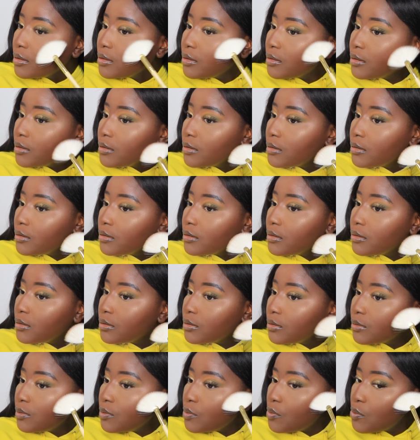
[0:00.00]

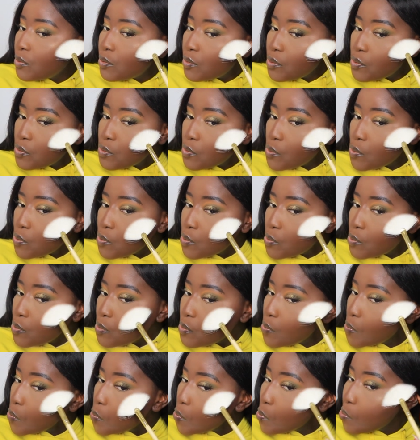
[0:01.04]

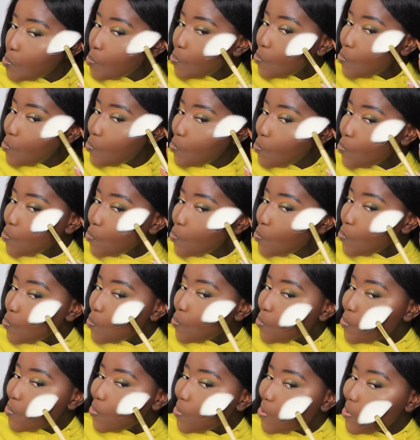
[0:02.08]

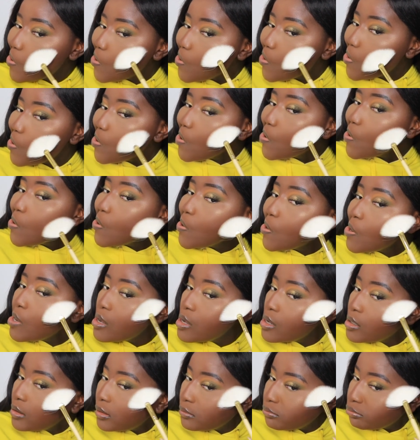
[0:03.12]

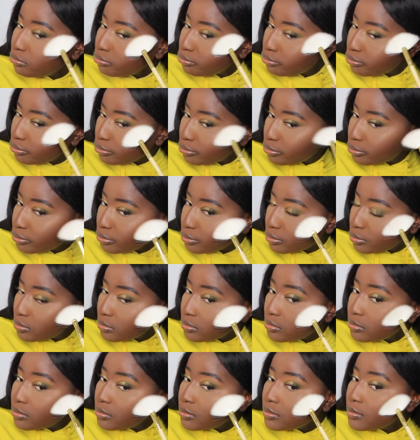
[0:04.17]

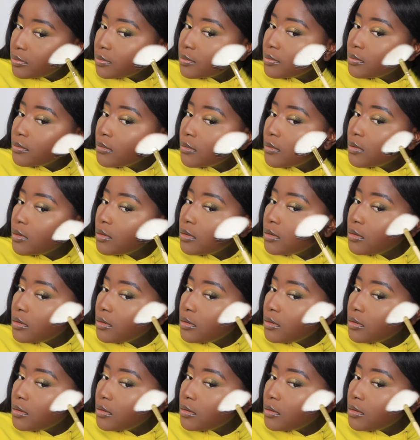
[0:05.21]
Nothing is said.